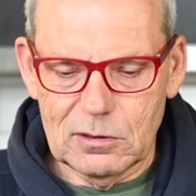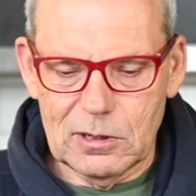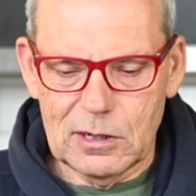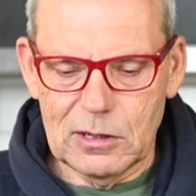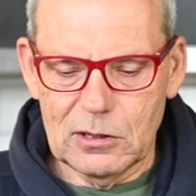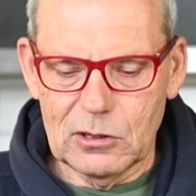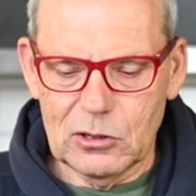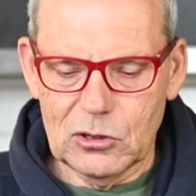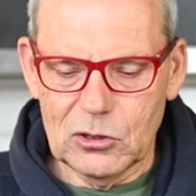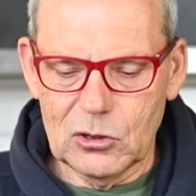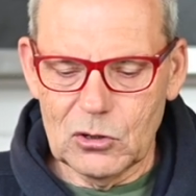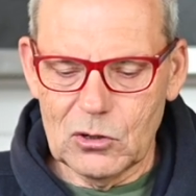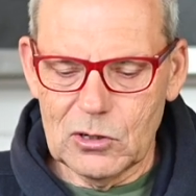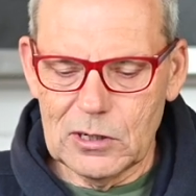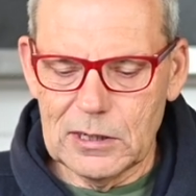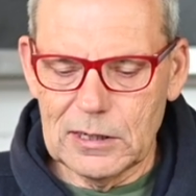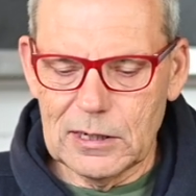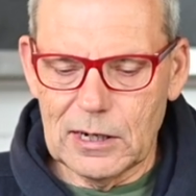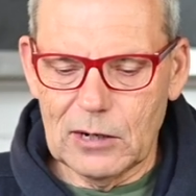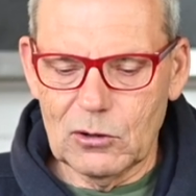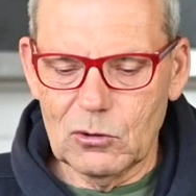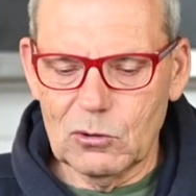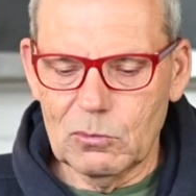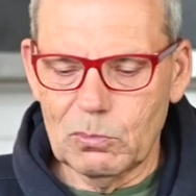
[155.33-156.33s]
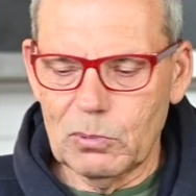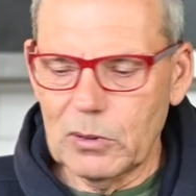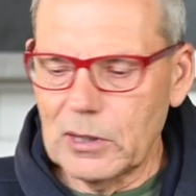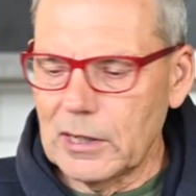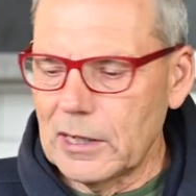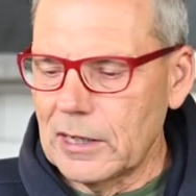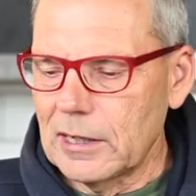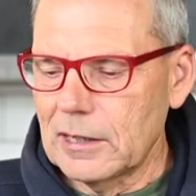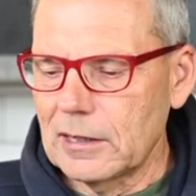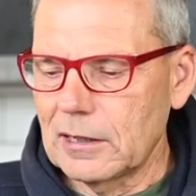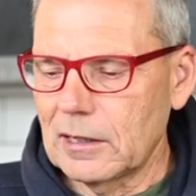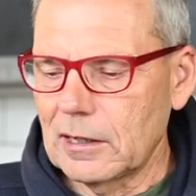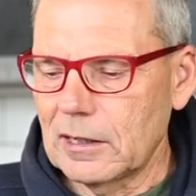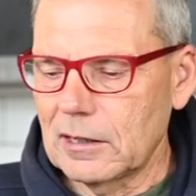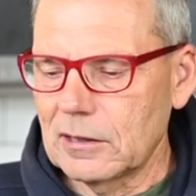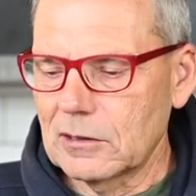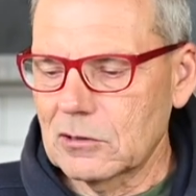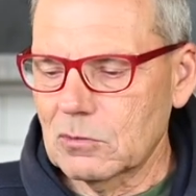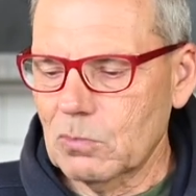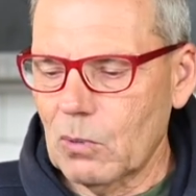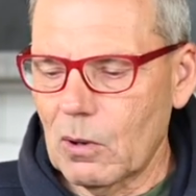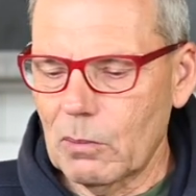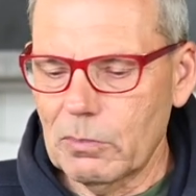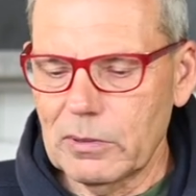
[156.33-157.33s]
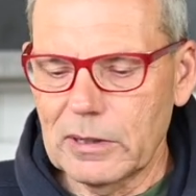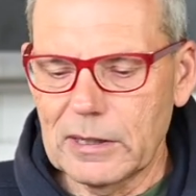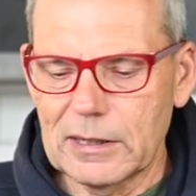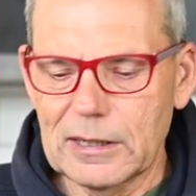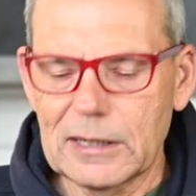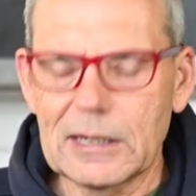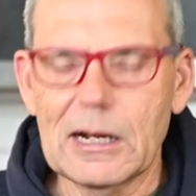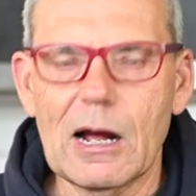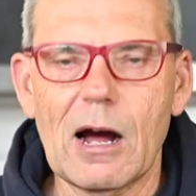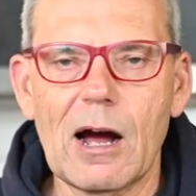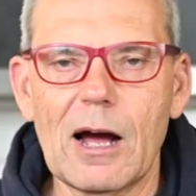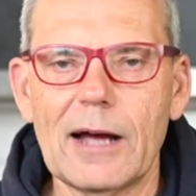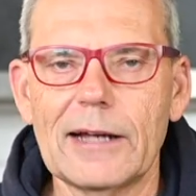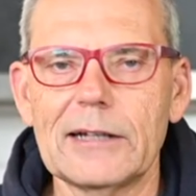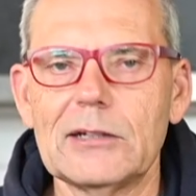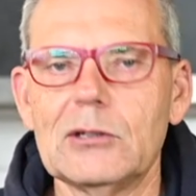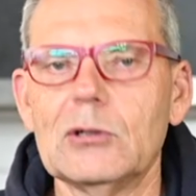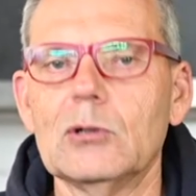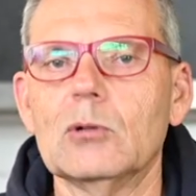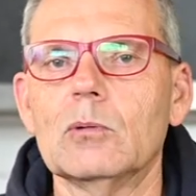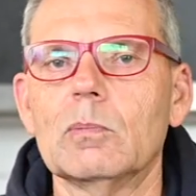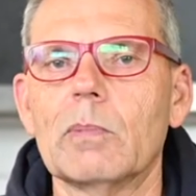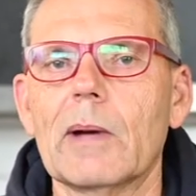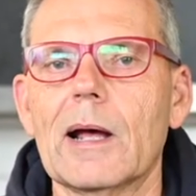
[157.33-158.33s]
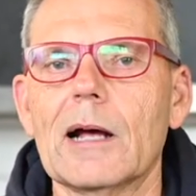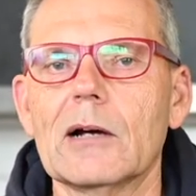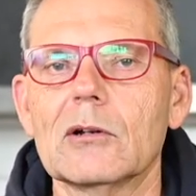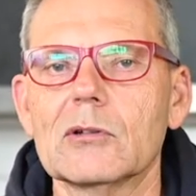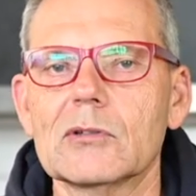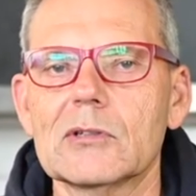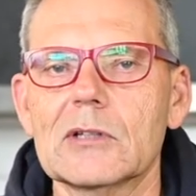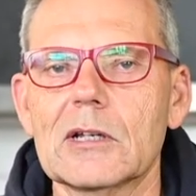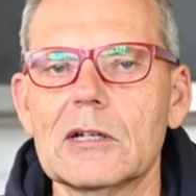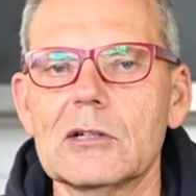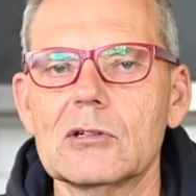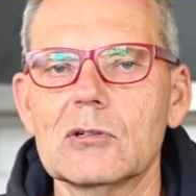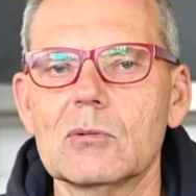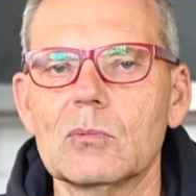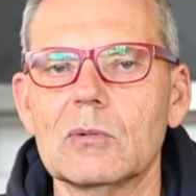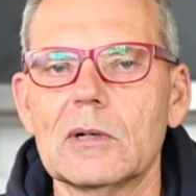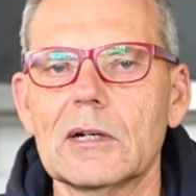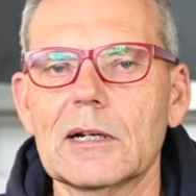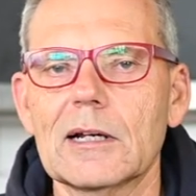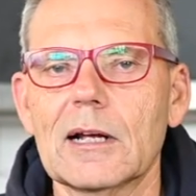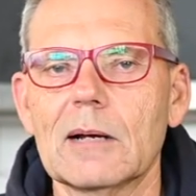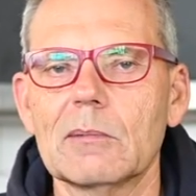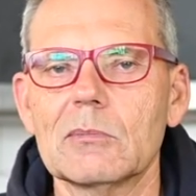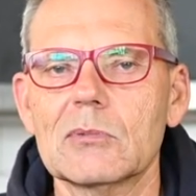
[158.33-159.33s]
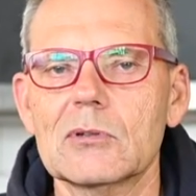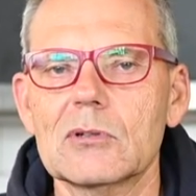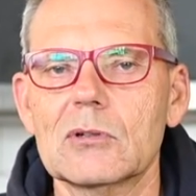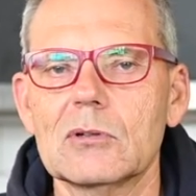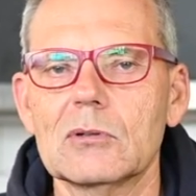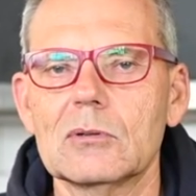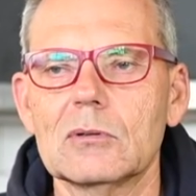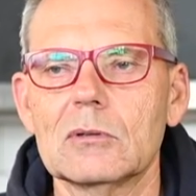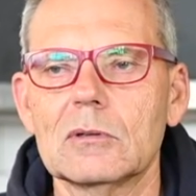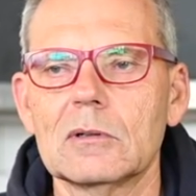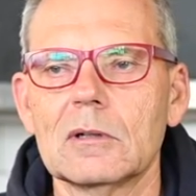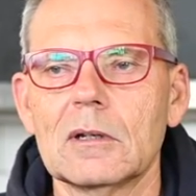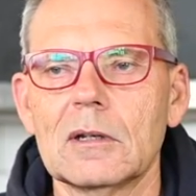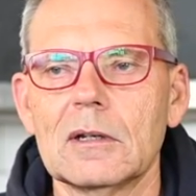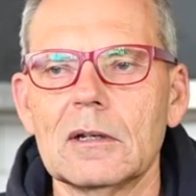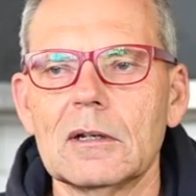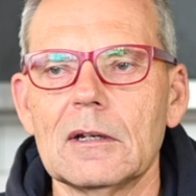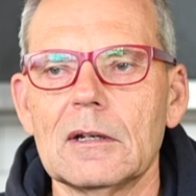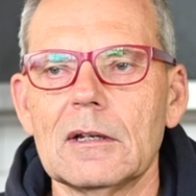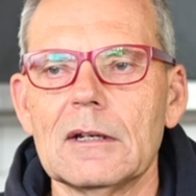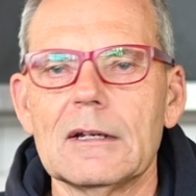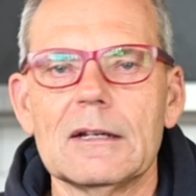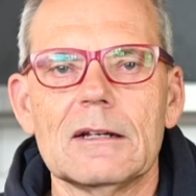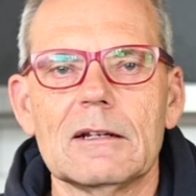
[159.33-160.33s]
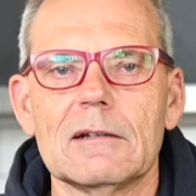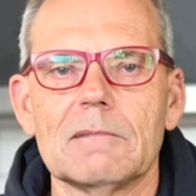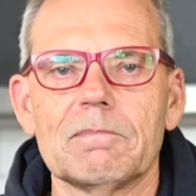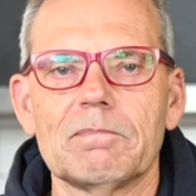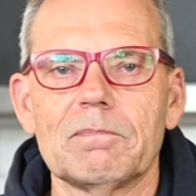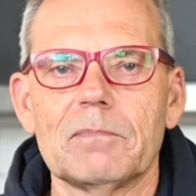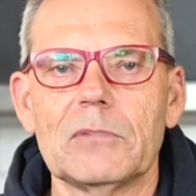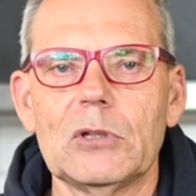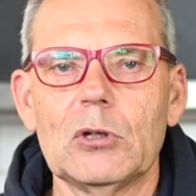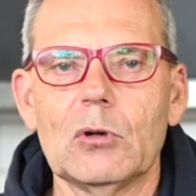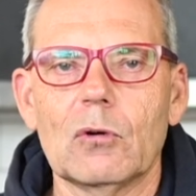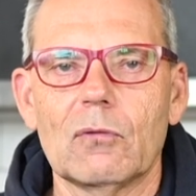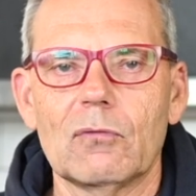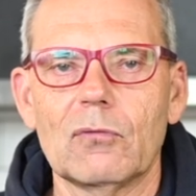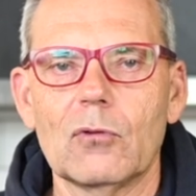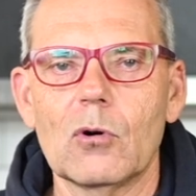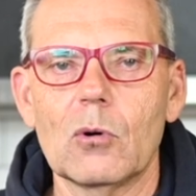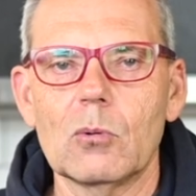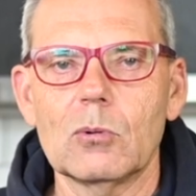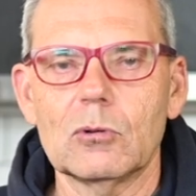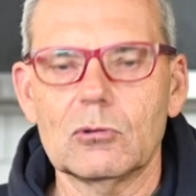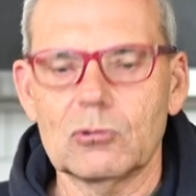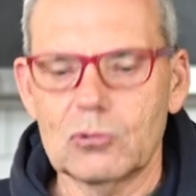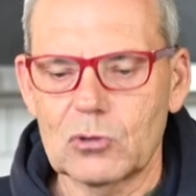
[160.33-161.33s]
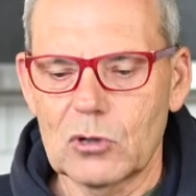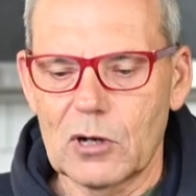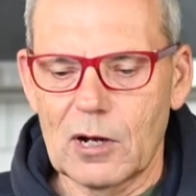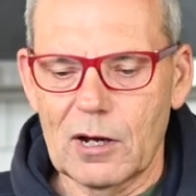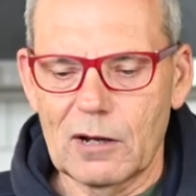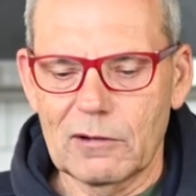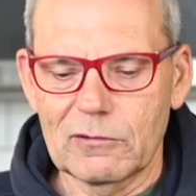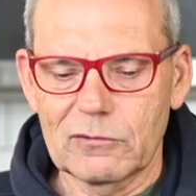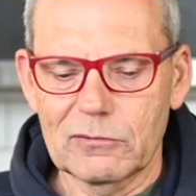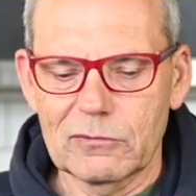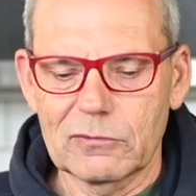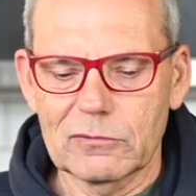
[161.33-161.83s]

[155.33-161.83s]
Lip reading: And the 1300P is probably the ideal power station when it comes to your four-wheel drive.